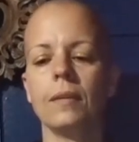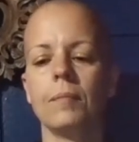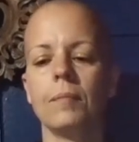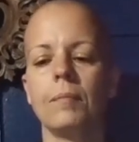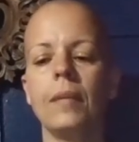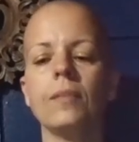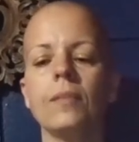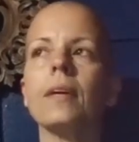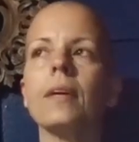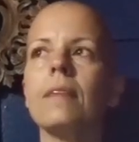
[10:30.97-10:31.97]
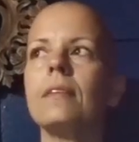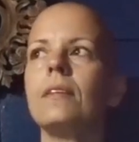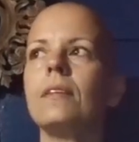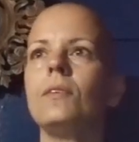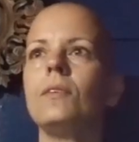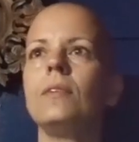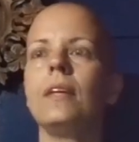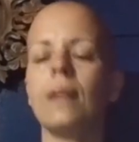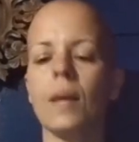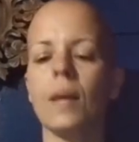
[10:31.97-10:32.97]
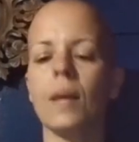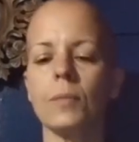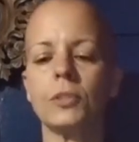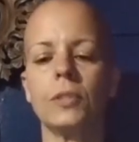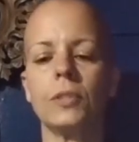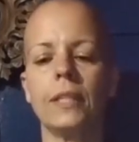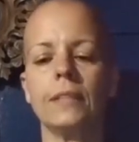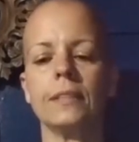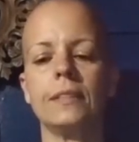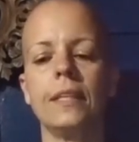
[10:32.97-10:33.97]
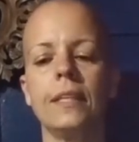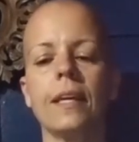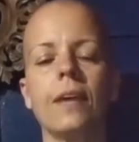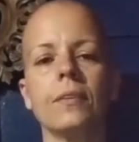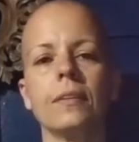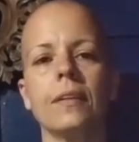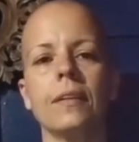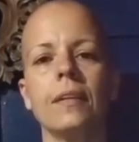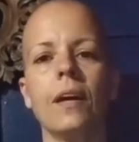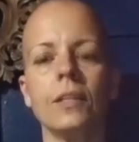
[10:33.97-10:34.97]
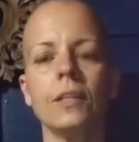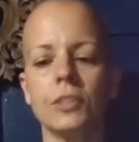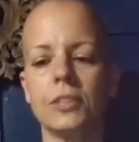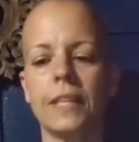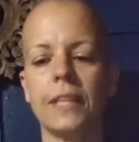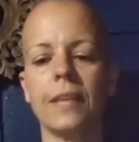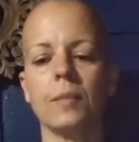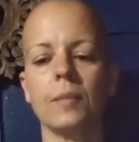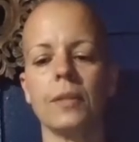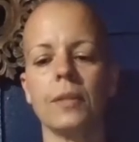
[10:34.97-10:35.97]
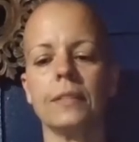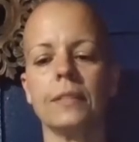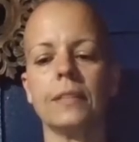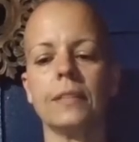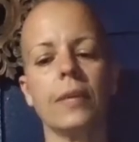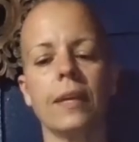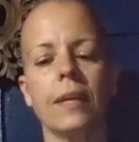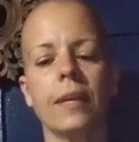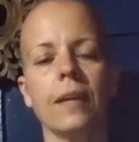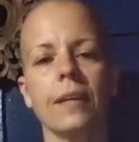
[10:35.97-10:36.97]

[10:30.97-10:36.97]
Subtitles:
means that we're given the unique opportunity to seek out and understand the burdens that we carry.